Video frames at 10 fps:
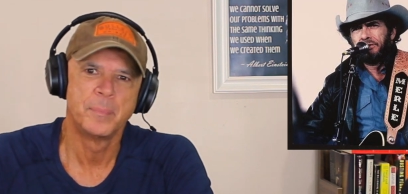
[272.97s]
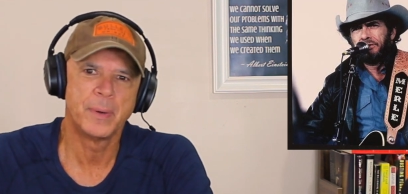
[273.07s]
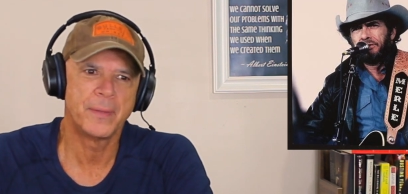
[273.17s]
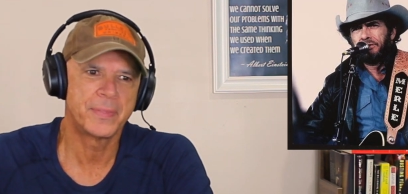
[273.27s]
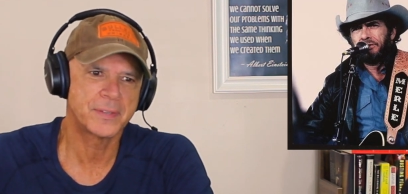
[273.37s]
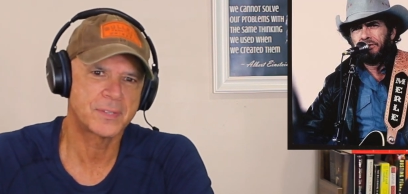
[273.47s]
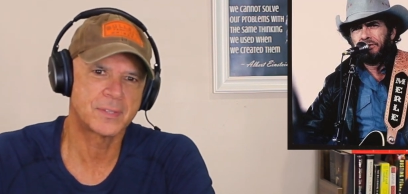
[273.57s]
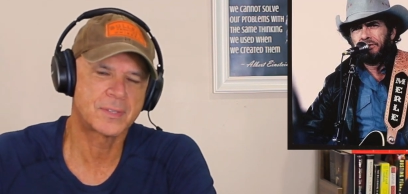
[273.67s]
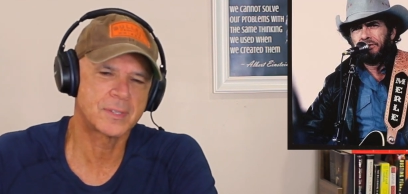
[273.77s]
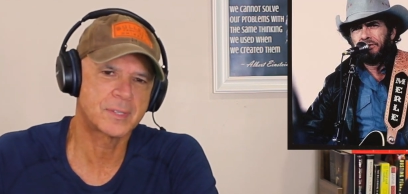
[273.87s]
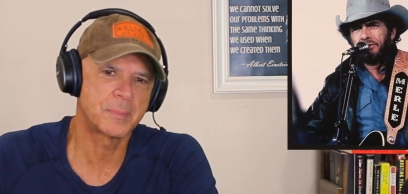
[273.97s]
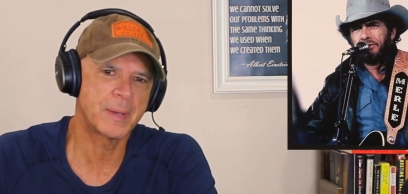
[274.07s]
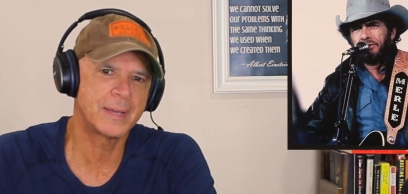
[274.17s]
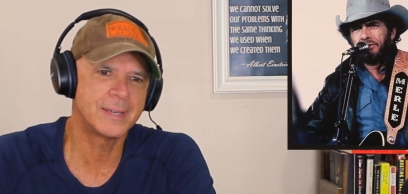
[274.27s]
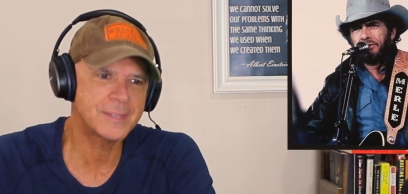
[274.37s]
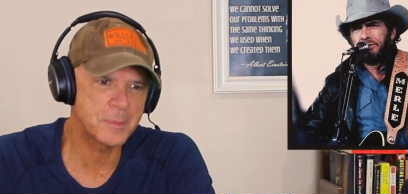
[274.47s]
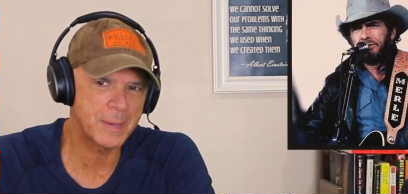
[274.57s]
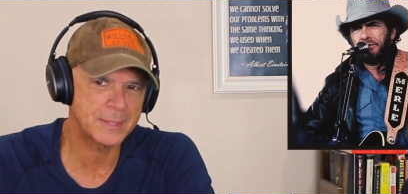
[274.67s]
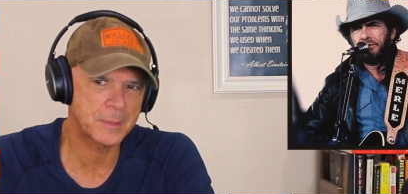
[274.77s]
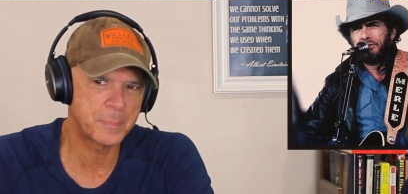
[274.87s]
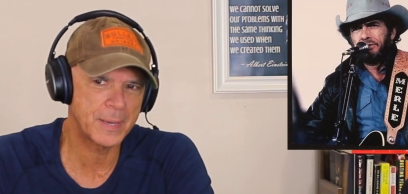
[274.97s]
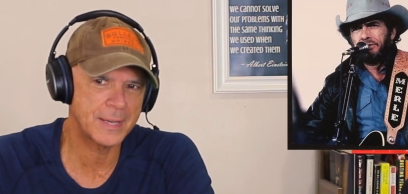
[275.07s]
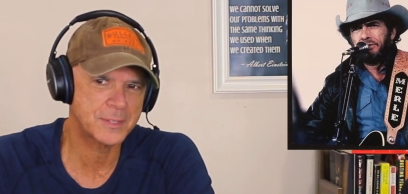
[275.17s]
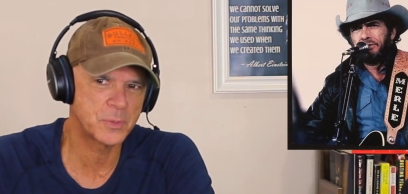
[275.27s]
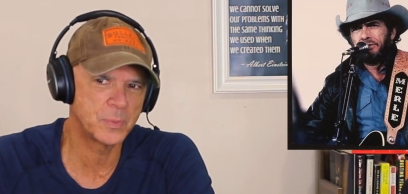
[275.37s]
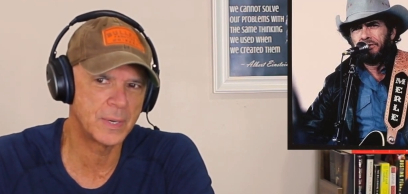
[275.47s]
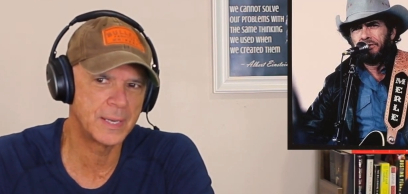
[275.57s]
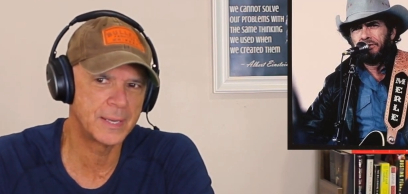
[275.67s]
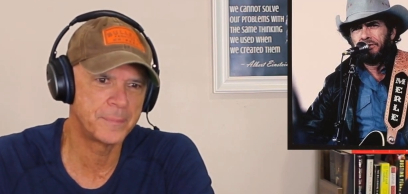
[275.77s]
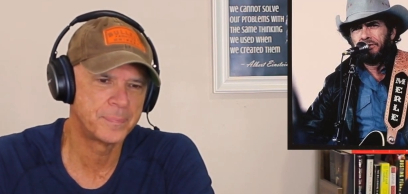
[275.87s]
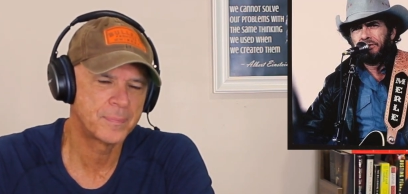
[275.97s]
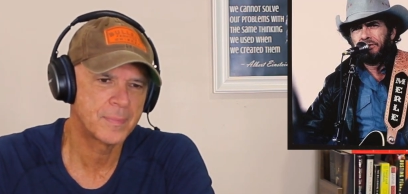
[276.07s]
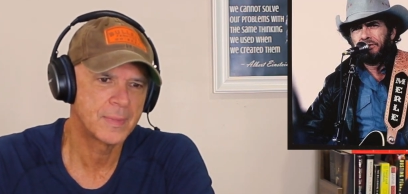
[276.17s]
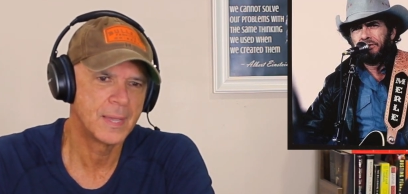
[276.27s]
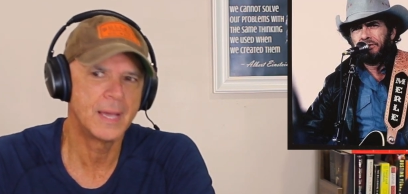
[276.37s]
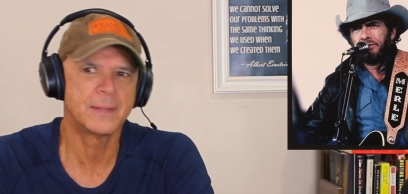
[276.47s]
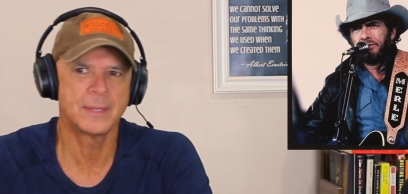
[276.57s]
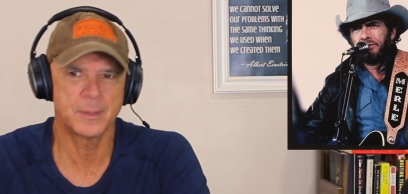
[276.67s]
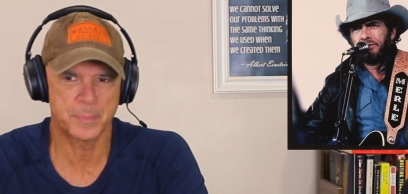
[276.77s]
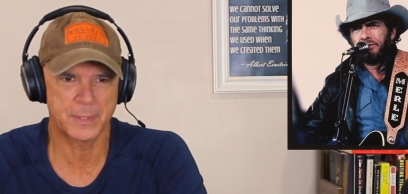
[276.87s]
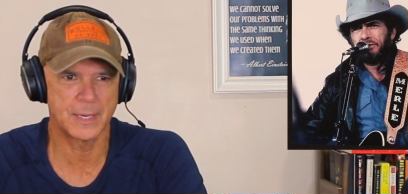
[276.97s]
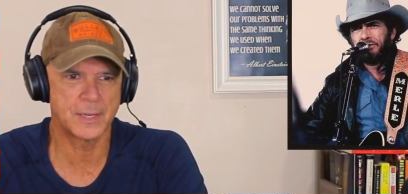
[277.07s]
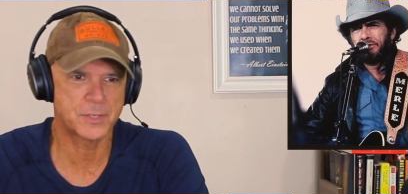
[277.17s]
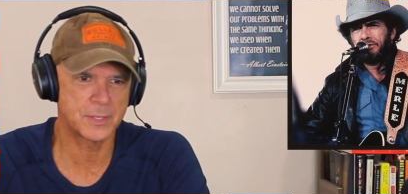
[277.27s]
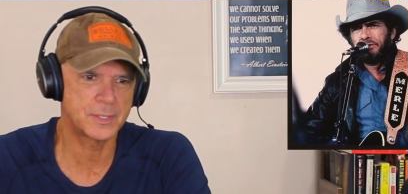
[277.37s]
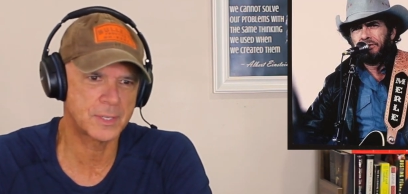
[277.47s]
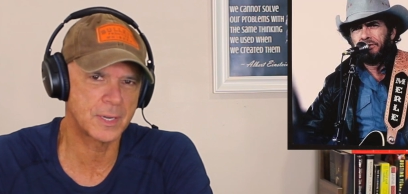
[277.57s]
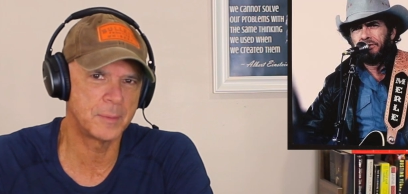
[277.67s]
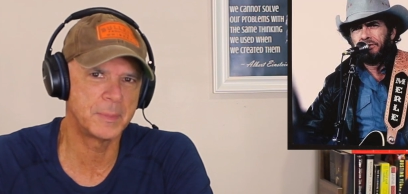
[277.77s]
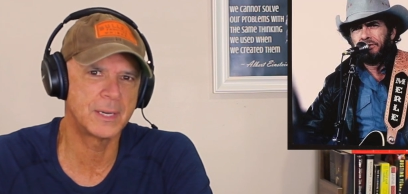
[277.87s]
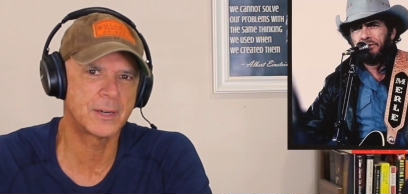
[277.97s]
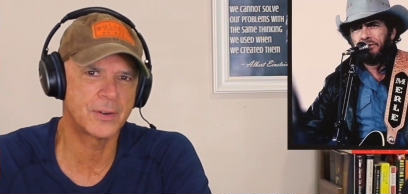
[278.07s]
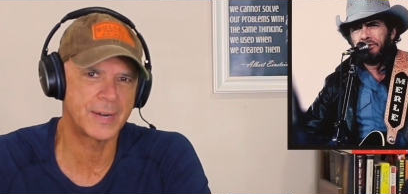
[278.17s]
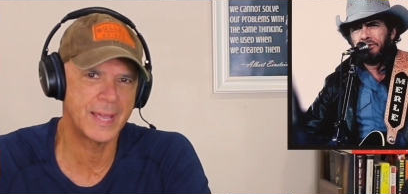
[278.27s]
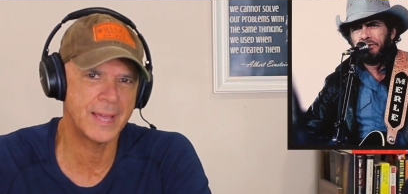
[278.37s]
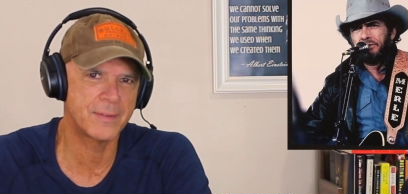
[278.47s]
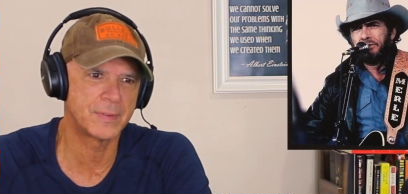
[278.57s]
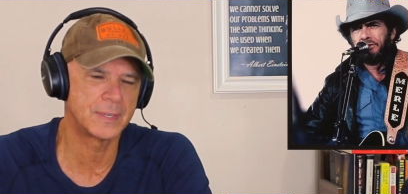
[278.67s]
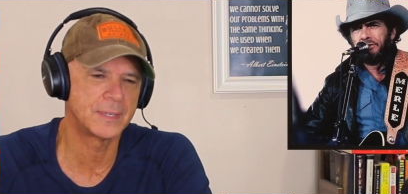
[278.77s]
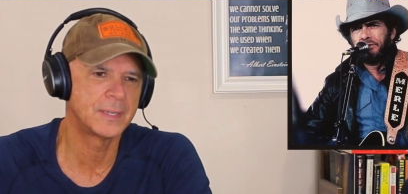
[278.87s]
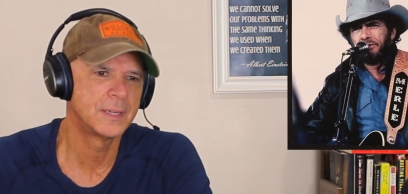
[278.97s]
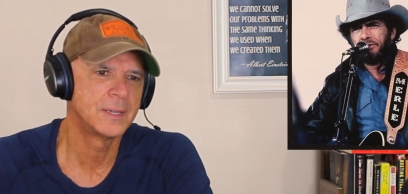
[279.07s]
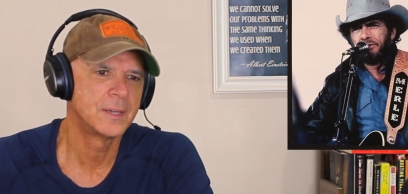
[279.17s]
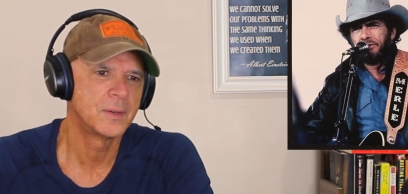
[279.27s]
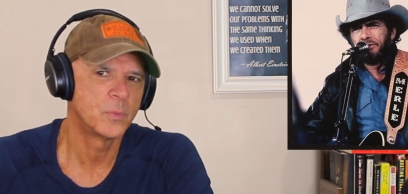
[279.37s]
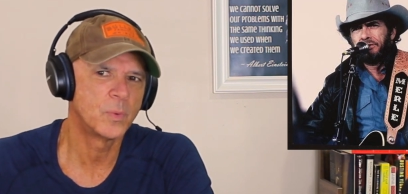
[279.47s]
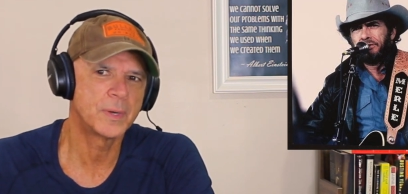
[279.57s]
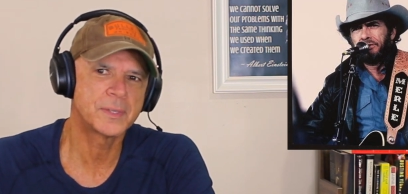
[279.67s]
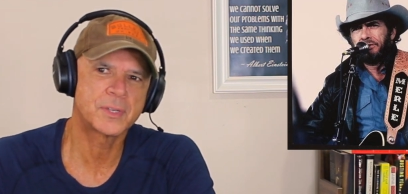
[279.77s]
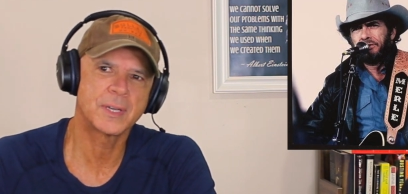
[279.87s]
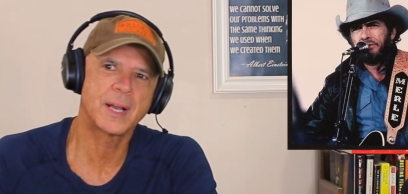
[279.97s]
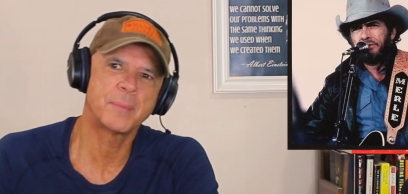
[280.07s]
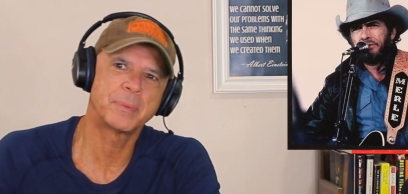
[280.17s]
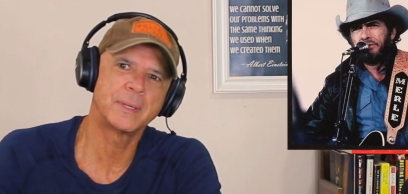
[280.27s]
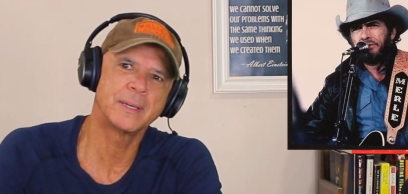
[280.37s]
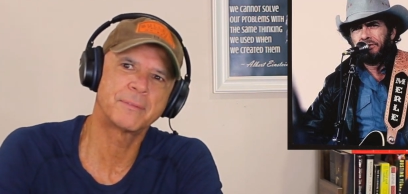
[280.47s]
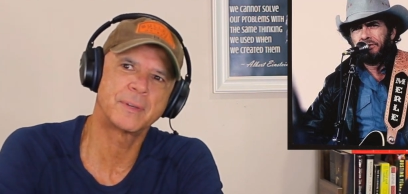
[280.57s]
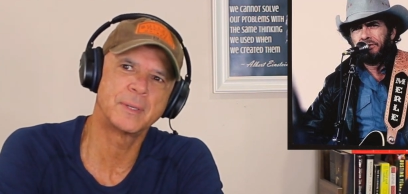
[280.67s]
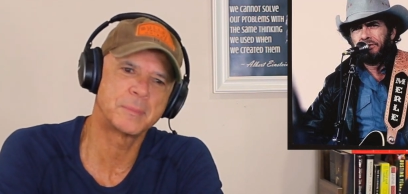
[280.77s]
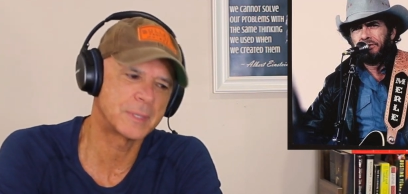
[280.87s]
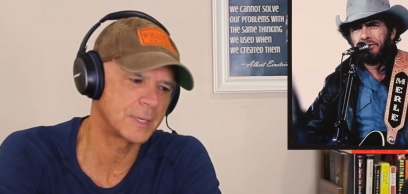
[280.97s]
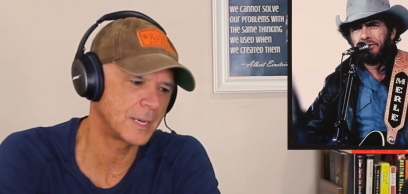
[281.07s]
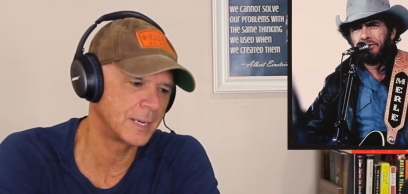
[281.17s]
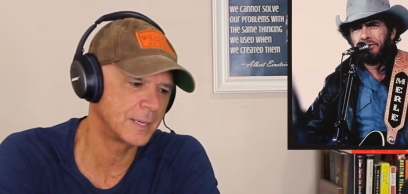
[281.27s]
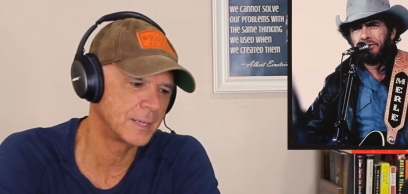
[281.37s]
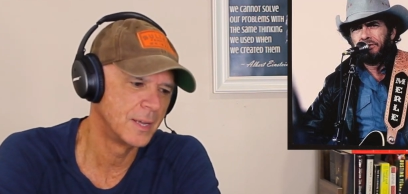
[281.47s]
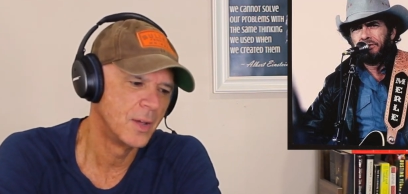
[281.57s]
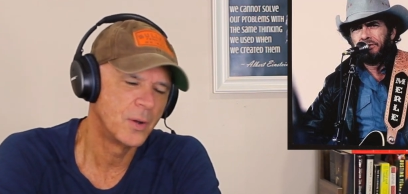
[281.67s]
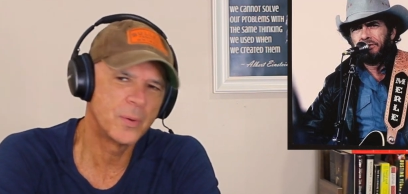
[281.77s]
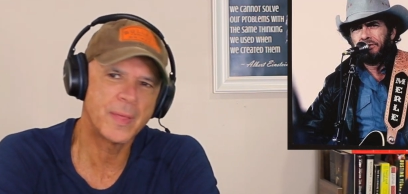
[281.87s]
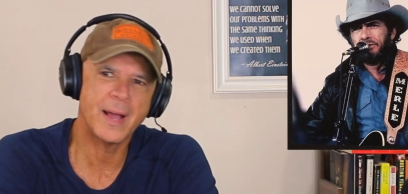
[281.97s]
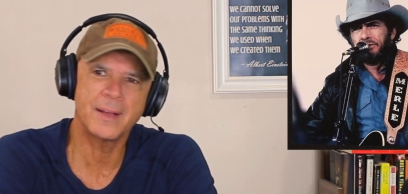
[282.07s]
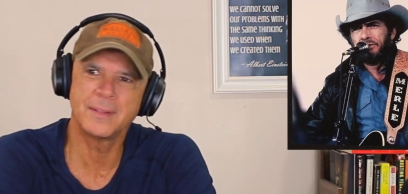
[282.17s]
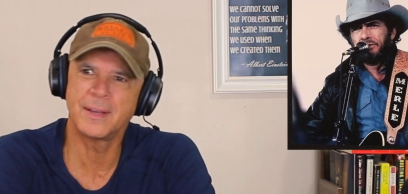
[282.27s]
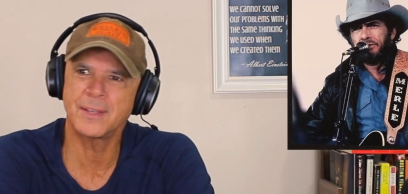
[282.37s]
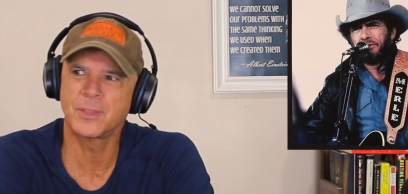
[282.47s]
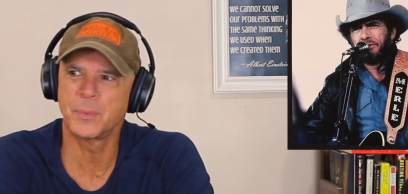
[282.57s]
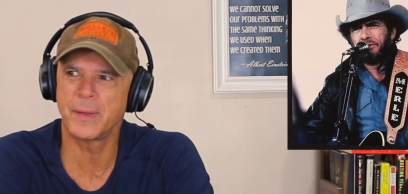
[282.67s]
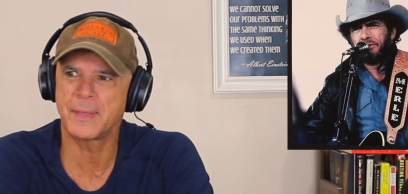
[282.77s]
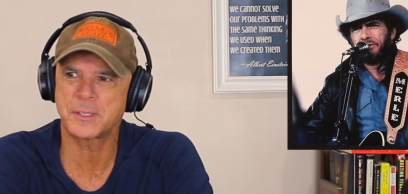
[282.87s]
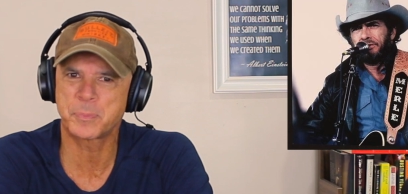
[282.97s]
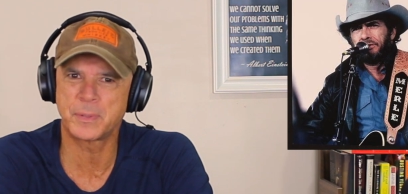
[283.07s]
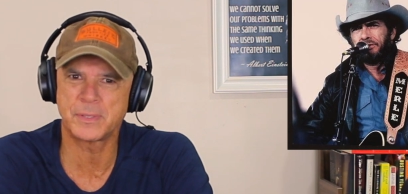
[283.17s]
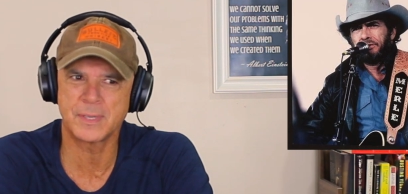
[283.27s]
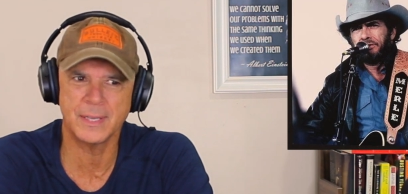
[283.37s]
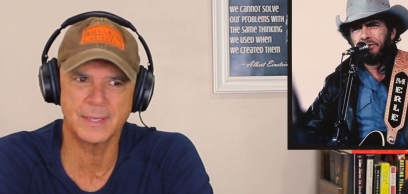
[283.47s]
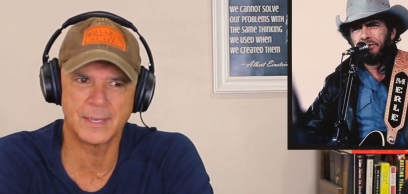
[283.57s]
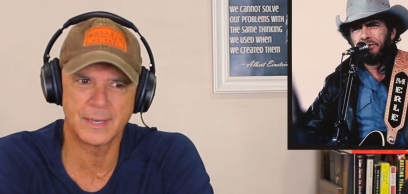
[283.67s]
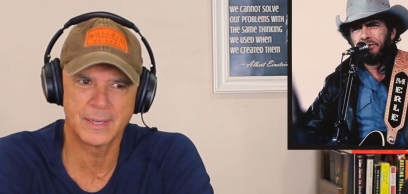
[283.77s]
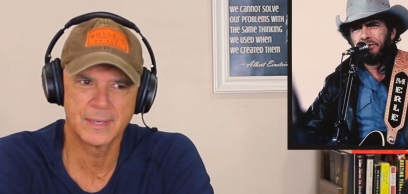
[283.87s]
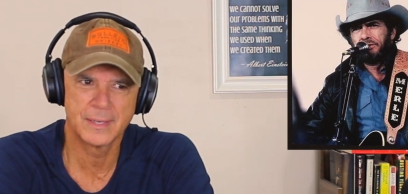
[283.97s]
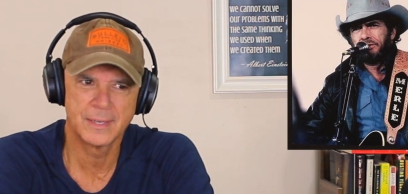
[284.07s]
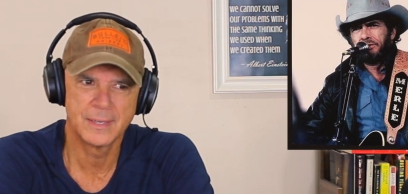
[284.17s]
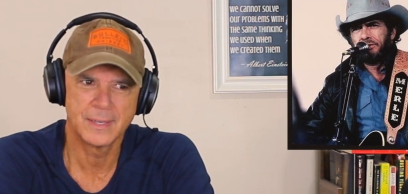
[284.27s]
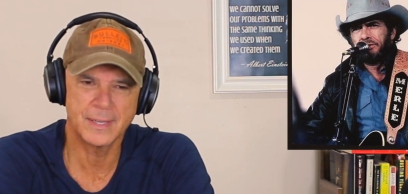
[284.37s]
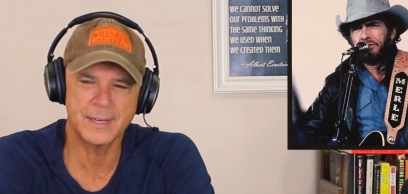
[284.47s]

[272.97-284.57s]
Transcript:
Speaker 1: But this is just about he's about to pass away and the implication he's going to meet her in heaven. What has she got planned for him tonight? Oh, that, I like the way that's presented. I